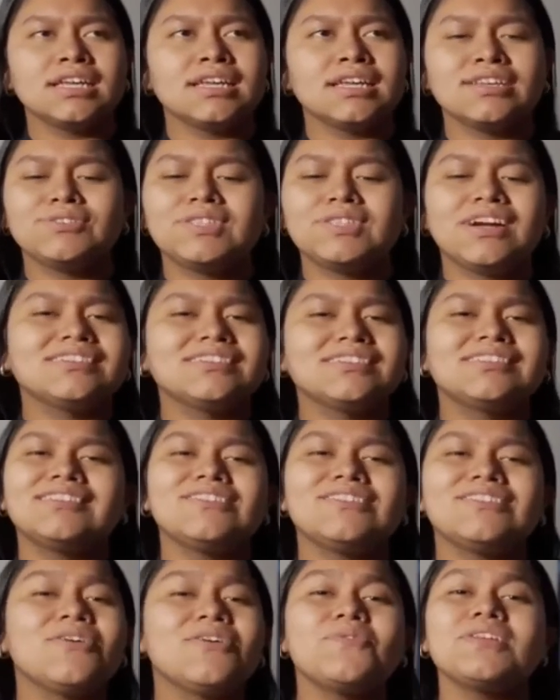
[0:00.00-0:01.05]
You start to
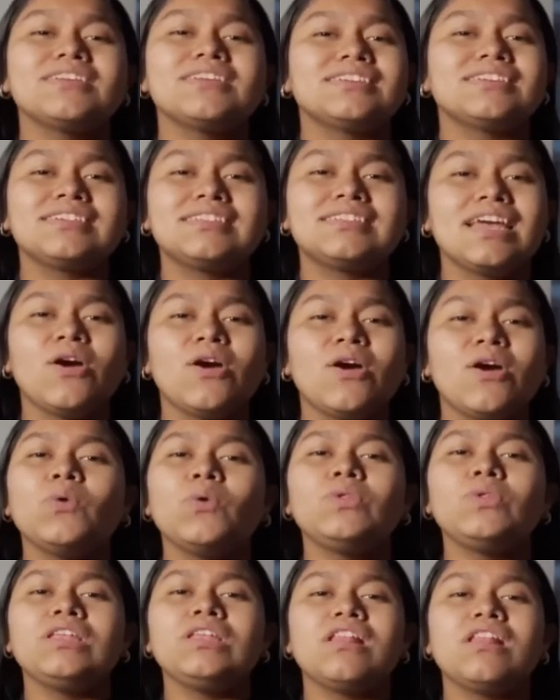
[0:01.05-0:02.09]
notice they
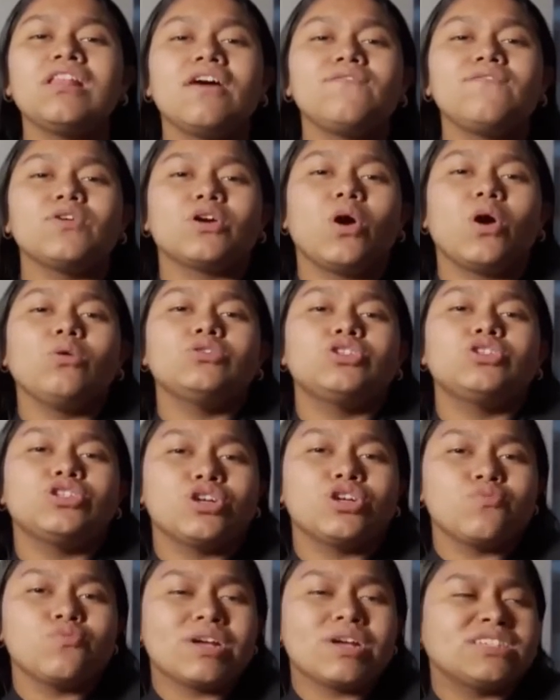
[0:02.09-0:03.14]
only love your
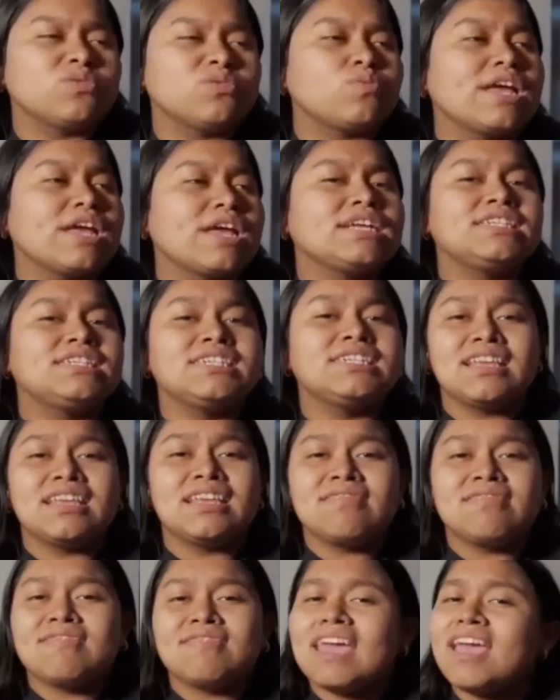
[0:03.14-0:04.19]
culture resurrected
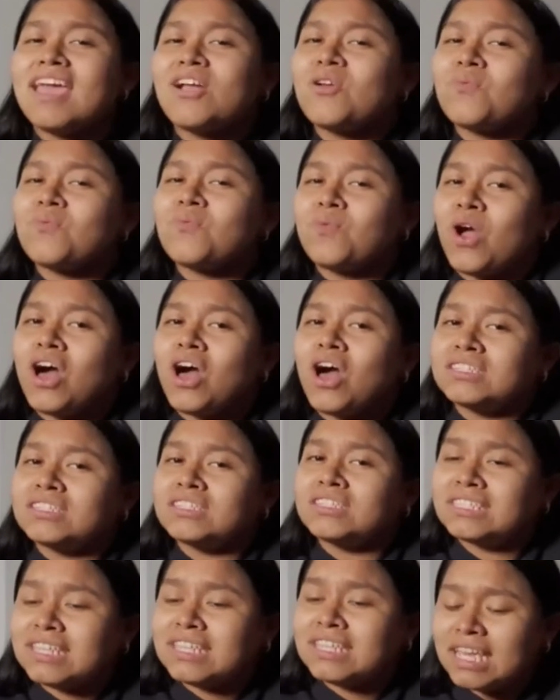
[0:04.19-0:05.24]
in their wrong
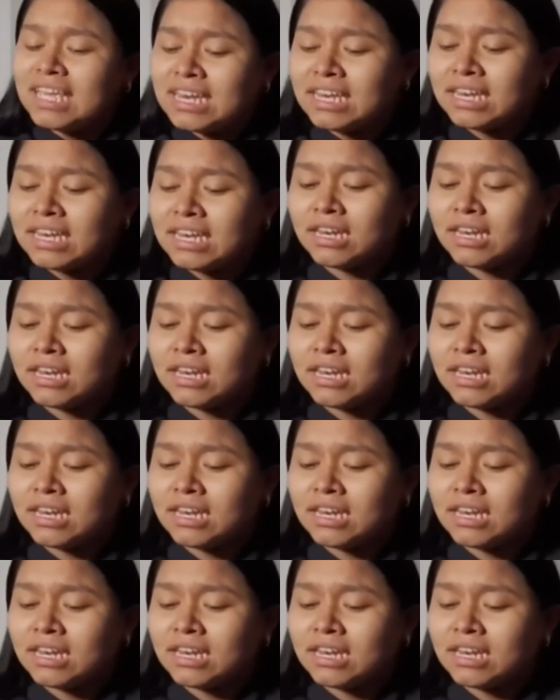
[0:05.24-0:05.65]
skin.